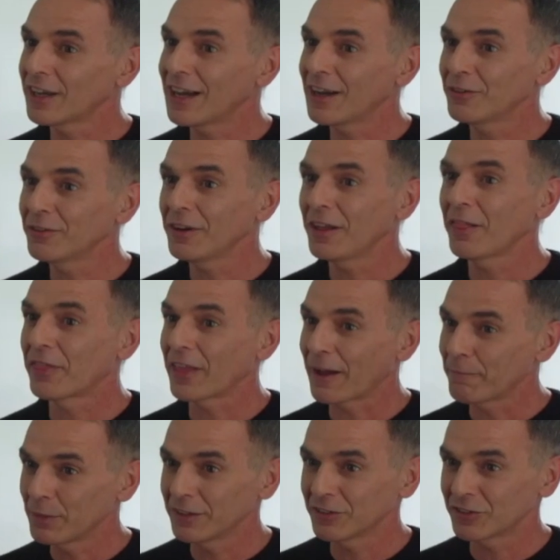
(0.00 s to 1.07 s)
as it
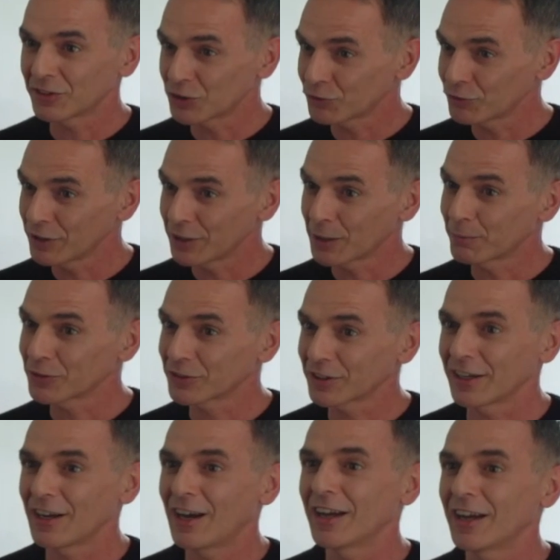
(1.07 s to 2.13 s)
plays,
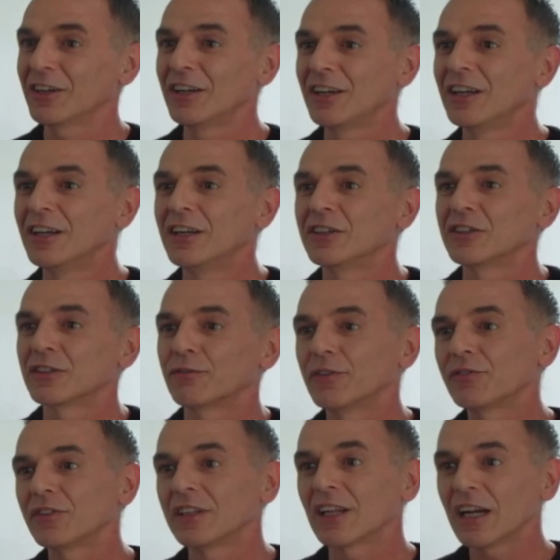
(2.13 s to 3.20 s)
I can go up to
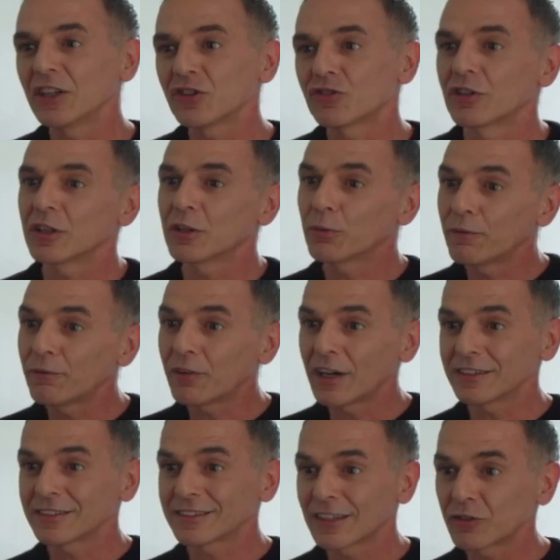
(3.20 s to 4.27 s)
the angle viewer and you'll
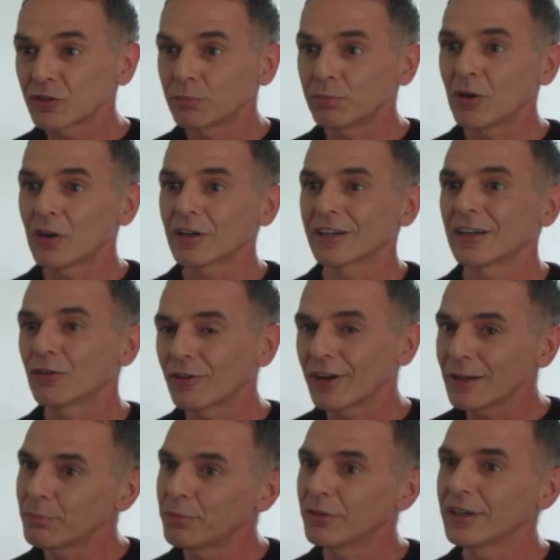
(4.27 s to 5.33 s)
see the little razor
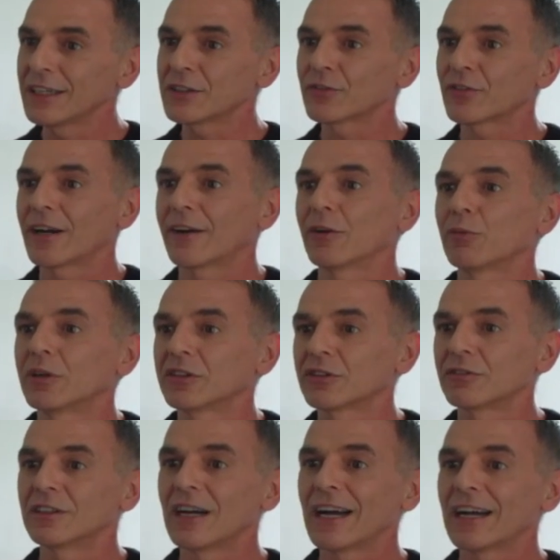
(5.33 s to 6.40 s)
blade icon.
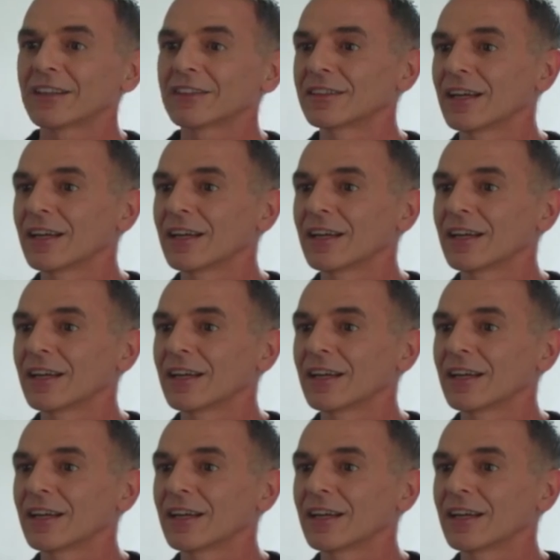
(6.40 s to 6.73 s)
If I click